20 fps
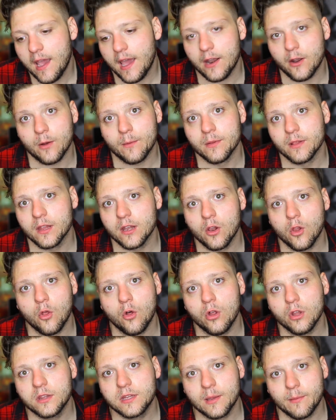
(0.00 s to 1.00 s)
I know I'm a little
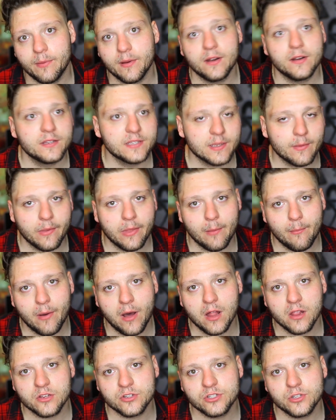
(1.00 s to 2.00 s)
old compared to some of the
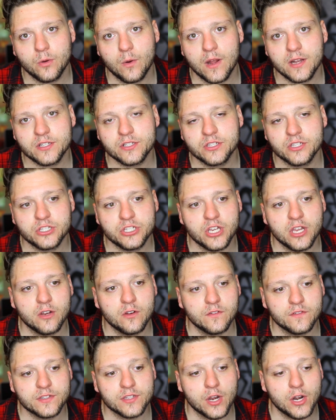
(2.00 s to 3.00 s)
ballers who watch this shit
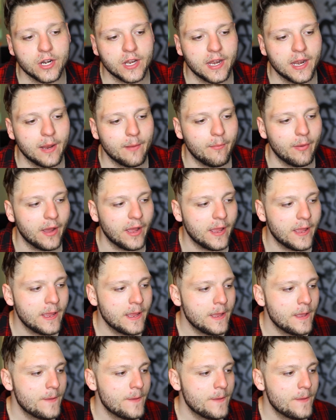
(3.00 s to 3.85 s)
who started it, but